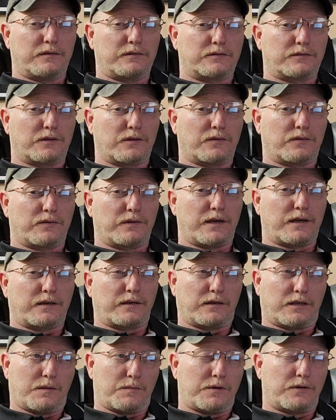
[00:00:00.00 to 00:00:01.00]
So that
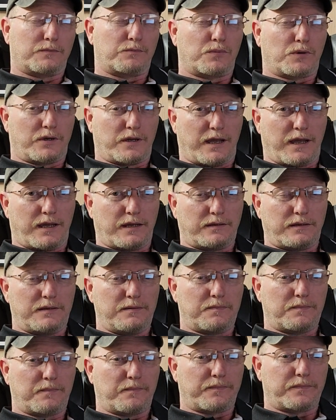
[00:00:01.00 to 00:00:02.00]
can come in pretty
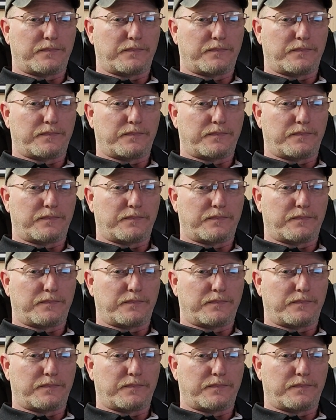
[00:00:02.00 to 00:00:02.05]
handy,